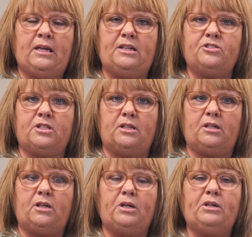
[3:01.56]
is
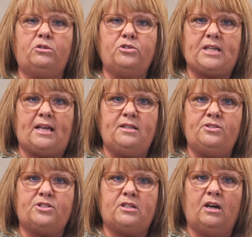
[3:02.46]
the real
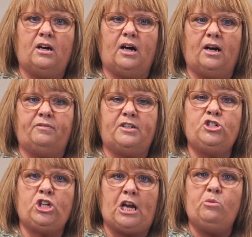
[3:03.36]
sense of a
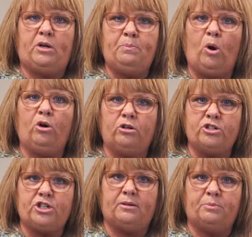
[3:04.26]
genuine
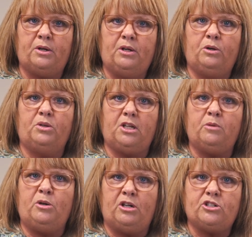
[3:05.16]
partnership with the
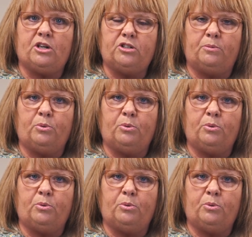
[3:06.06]
Community Shelter